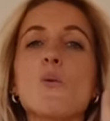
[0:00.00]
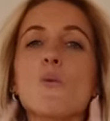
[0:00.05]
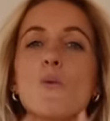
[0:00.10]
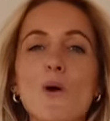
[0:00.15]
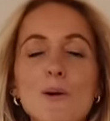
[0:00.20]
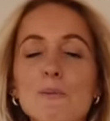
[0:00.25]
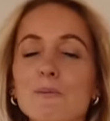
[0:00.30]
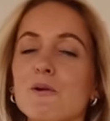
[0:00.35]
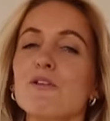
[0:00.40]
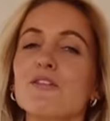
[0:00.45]

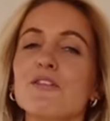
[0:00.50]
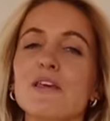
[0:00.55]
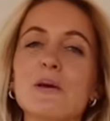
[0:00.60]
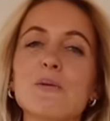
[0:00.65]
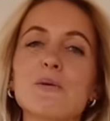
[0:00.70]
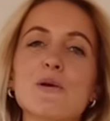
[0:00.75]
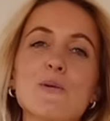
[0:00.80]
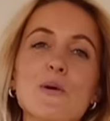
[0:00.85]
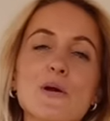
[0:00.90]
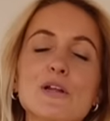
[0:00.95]
One more
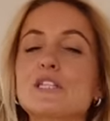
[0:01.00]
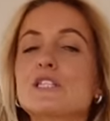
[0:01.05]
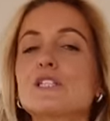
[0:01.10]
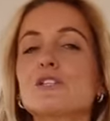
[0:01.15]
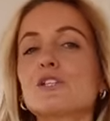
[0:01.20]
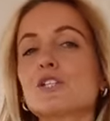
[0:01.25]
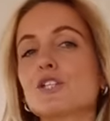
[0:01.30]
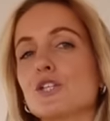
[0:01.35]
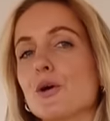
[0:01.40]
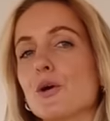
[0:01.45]
thing we wanted
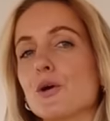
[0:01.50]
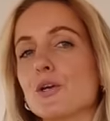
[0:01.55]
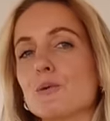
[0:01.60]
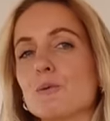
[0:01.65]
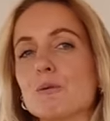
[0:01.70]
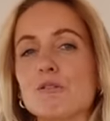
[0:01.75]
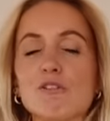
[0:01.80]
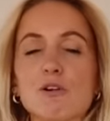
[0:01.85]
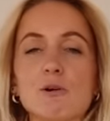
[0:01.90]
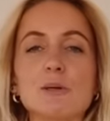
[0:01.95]
to show
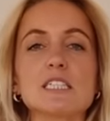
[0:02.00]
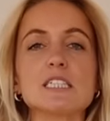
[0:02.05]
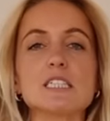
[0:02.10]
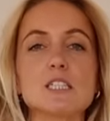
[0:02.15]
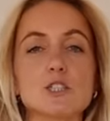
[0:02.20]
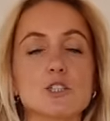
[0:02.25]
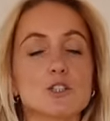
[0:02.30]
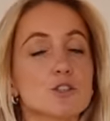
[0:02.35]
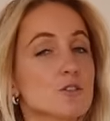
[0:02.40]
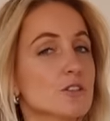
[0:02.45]
you before we
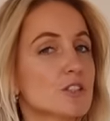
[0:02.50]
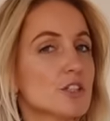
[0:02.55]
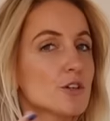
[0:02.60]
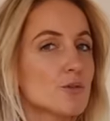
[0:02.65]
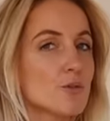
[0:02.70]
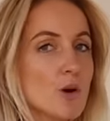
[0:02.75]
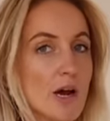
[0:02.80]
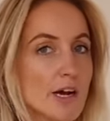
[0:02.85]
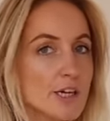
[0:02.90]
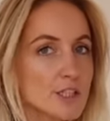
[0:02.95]
take you to the
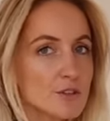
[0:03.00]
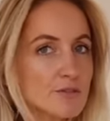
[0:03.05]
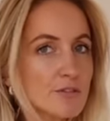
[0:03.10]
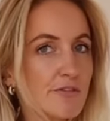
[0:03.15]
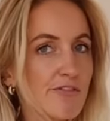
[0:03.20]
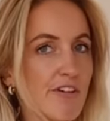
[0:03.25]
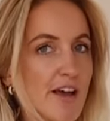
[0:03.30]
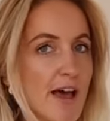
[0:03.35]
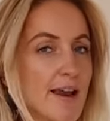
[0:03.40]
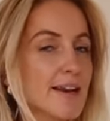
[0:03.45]
garage of
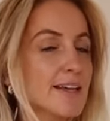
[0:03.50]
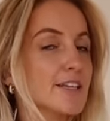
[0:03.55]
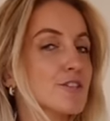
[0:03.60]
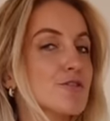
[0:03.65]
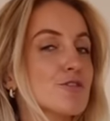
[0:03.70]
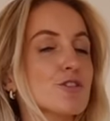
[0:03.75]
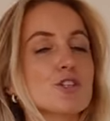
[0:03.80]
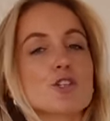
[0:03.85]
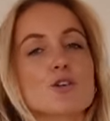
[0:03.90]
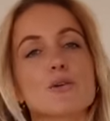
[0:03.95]
the van is
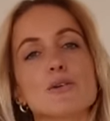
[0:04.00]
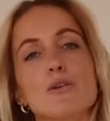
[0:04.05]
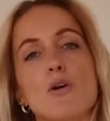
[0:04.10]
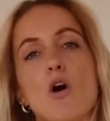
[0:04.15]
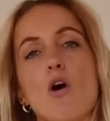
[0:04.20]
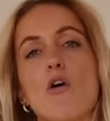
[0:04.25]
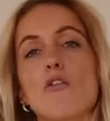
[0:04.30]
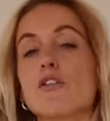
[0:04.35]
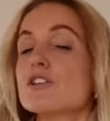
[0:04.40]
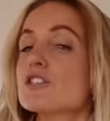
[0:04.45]
to show you
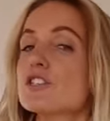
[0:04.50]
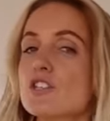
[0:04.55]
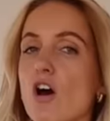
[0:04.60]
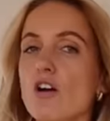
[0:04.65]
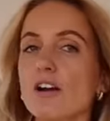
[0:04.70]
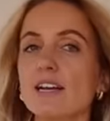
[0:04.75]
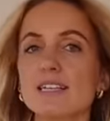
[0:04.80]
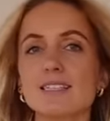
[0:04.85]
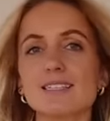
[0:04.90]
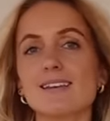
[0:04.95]
all the
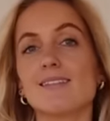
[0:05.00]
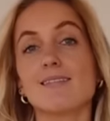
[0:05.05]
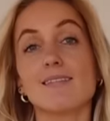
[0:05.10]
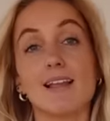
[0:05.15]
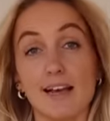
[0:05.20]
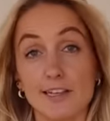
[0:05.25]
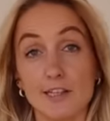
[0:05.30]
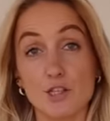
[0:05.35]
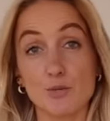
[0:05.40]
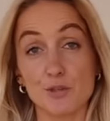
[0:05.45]
sockets and
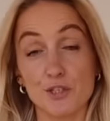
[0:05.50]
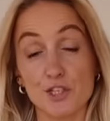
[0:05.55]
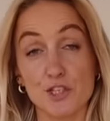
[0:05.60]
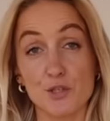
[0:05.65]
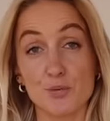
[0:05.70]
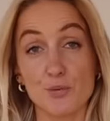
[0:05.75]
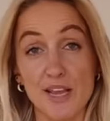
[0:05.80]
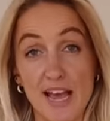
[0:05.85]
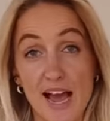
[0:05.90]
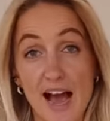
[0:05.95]
light
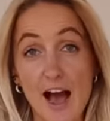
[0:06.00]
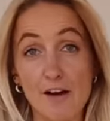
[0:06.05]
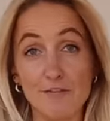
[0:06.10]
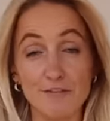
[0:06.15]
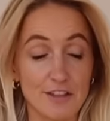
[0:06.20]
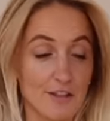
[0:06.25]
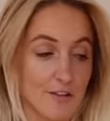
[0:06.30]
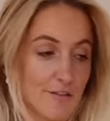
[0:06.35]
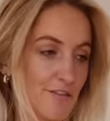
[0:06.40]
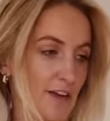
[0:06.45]
switches we have
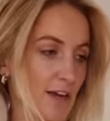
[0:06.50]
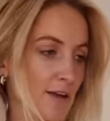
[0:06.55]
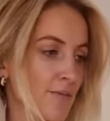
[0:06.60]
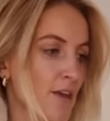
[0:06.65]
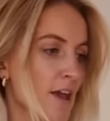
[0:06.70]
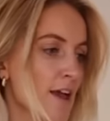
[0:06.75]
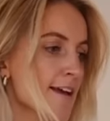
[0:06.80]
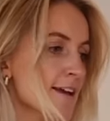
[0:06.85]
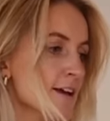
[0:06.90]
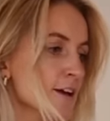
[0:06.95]
in the van.
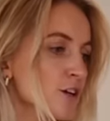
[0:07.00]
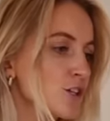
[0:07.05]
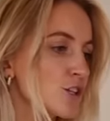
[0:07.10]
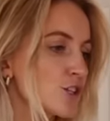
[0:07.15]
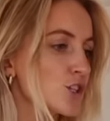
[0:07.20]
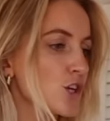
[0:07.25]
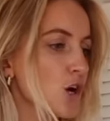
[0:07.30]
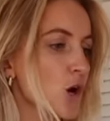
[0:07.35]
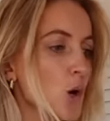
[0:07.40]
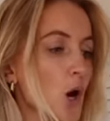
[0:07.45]

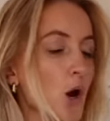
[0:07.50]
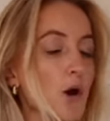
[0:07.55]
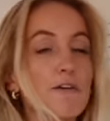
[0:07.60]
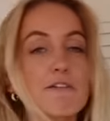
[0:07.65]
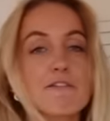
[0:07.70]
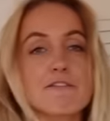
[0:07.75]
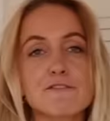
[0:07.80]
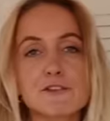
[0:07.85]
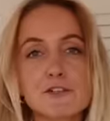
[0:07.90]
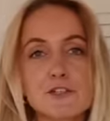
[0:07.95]
So our
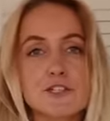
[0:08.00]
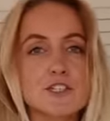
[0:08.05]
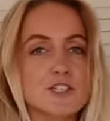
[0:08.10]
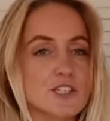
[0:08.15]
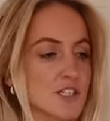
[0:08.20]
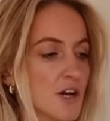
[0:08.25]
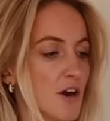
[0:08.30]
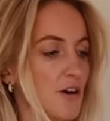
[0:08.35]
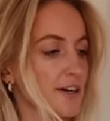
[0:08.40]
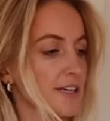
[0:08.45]
first
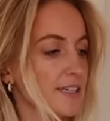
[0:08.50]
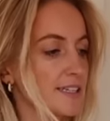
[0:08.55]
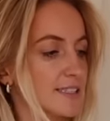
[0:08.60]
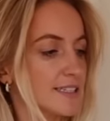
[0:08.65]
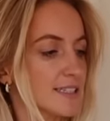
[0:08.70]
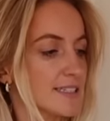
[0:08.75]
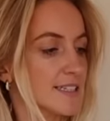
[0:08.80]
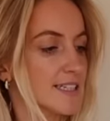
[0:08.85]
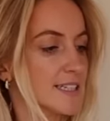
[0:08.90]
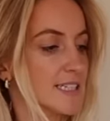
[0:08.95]

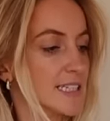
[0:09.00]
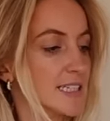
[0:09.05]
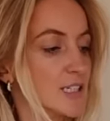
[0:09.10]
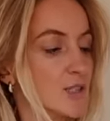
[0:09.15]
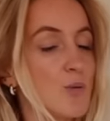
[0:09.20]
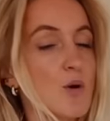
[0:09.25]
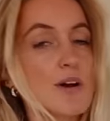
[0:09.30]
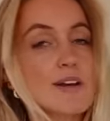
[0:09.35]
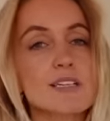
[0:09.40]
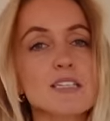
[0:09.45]
socket is
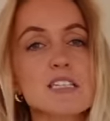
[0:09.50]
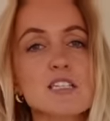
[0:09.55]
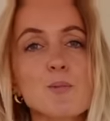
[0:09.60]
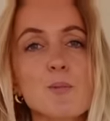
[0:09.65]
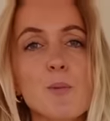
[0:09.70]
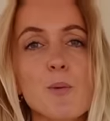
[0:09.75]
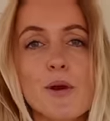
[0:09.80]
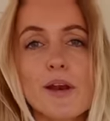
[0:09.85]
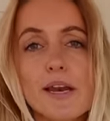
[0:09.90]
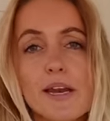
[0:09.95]
this one. It's
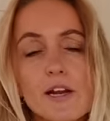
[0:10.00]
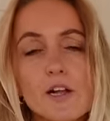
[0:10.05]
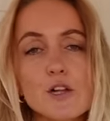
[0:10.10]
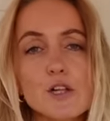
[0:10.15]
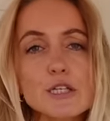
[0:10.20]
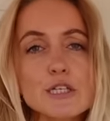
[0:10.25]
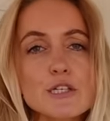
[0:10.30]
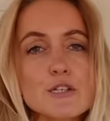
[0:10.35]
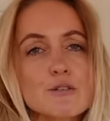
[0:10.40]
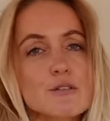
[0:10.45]
pretty
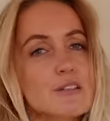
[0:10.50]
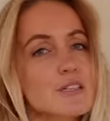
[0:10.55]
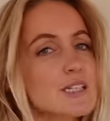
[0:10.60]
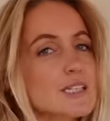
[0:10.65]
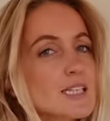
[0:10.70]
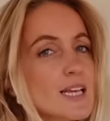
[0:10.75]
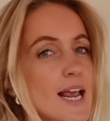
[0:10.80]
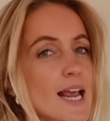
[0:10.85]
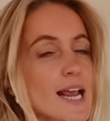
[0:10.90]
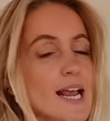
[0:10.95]
close to the
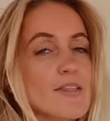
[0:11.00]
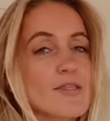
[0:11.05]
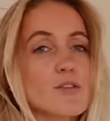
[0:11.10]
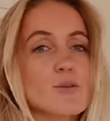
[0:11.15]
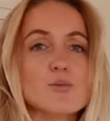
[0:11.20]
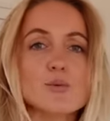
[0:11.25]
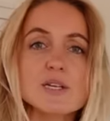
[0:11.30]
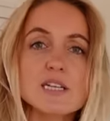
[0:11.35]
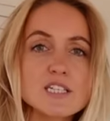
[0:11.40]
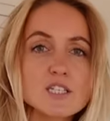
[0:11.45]
sink, and
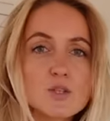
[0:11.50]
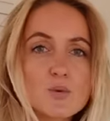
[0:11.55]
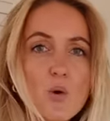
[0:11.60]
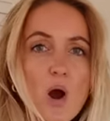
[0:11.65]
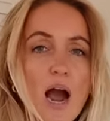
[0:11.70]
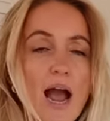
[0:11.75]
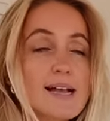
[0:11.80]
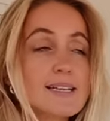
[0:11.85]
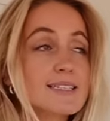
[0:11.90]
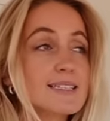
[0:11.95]
the reason
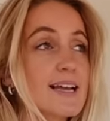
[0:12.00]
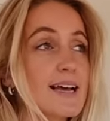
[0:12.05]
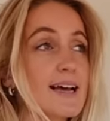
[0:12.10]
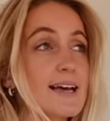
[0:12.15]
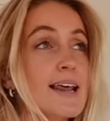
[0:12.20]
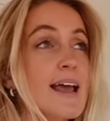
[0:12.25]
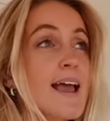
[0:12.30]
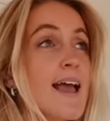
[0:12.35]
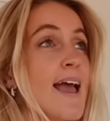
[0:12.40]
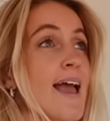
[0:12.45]
why is
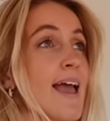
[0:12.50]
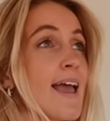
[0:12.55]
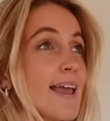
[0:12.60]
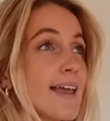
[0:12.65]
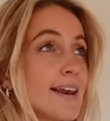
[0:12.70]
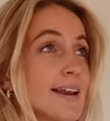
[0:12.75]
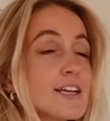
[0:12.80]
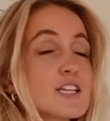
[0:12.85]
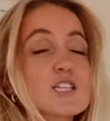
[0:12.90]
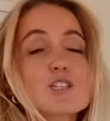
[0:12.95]
that
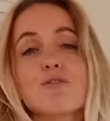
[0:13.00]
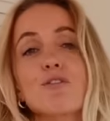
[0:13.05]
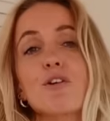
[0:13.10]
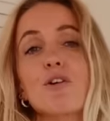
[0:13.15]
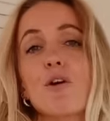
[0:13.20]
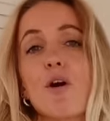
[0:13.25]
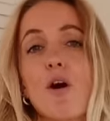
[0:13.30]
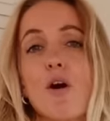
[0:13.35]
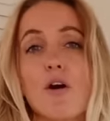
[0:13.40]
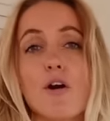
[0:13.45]
it is
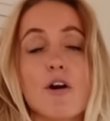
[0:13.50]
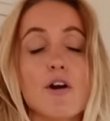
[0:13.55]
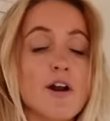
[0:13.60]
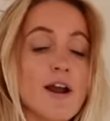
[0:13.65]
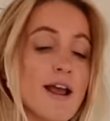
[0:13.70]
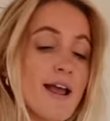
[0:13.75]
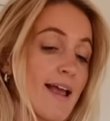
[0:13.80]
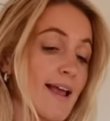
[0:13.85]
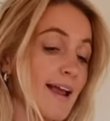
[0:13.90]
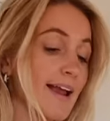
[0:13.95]
for
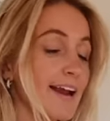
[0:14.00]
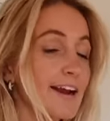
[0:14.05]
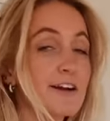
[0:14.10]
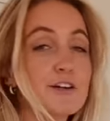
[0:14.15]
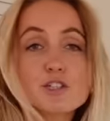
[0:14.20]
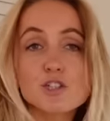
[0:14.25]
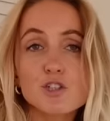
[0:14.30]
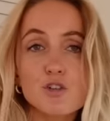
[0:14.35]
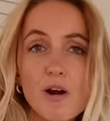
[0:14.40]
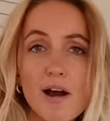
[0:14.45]
our
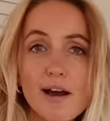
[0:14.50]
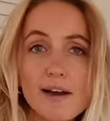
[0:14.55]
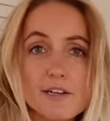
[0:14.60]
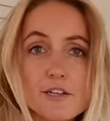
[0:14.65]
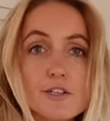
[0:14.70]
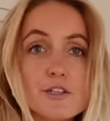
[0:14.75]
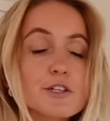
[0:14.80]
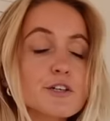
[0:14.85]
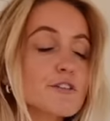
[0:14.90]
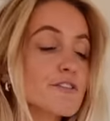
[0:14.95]
hair
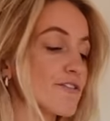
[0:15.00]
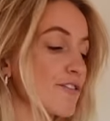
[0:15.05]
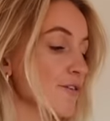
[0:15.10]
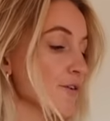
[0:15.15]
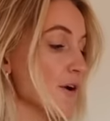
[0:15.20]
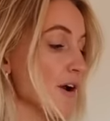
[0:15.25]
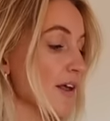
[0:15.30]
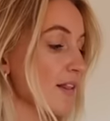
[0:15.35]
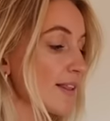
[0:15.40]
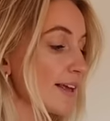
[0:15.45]
dryer,
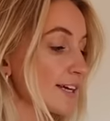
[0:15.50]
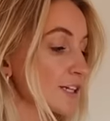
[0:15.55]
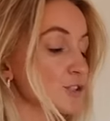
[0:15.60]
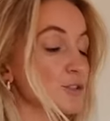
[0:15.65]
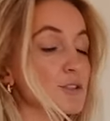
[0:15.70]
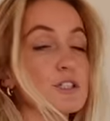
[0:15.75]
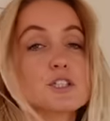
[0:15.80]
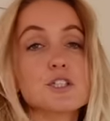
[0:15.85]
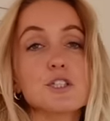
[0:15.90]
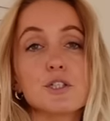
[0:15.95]
for
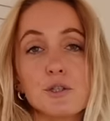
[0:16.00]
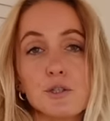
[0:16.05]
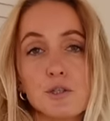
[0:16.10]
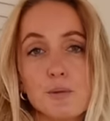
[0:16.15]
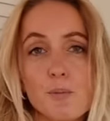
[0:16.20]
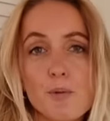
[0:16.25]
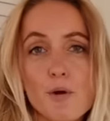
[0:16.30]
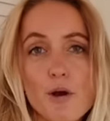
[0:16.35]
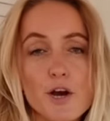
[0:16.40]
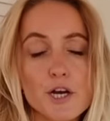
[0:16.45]
electric
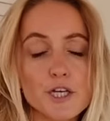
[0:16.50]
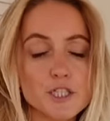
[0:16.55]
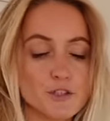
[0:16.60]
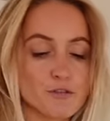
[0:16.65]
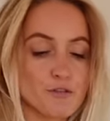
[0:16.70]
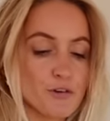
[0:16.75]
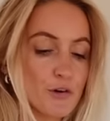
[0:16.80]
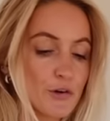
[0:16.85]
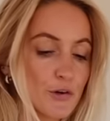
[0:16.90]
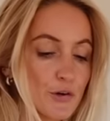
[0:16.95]

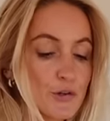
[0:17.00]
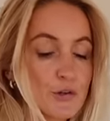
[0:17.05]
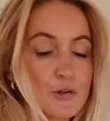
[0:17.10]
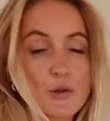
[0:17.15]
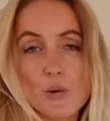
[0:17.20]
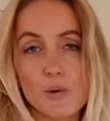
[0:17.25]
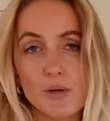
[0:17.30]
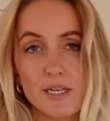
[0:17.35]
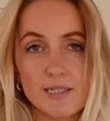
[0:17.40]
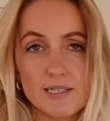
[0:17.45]
toothbrush, for our
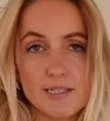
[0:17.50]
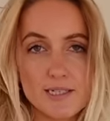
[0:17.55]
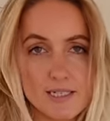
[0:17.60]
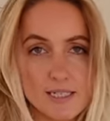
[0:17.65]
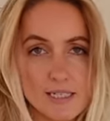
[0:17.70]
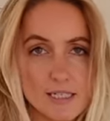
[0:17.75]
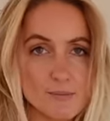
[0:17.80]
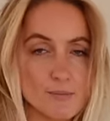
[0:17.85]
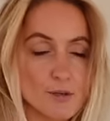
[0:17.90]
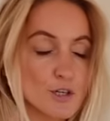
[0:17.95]
clothing
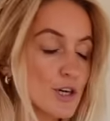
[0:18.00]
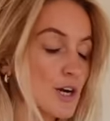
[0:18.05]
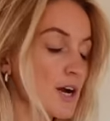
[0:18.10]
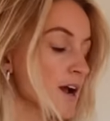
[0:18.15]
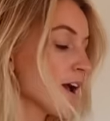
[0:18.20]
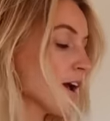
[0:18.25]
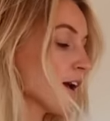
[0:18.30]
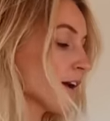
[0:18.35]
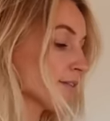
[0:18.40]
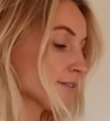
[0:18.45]
steamer,
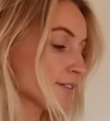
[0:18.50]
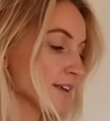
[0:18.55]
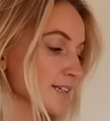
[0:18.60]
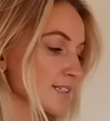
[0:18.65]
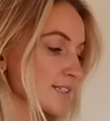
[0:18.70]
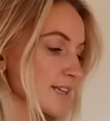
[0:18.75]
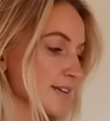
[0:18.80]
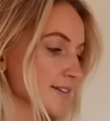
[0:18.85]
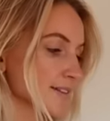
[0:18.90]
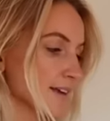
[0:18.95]

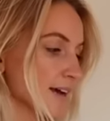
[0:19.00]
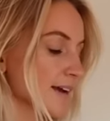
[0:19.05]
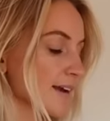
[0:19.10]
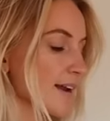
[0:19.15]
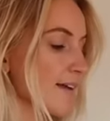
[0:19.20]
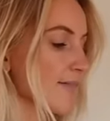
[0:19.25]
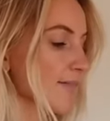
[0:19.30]
things like that.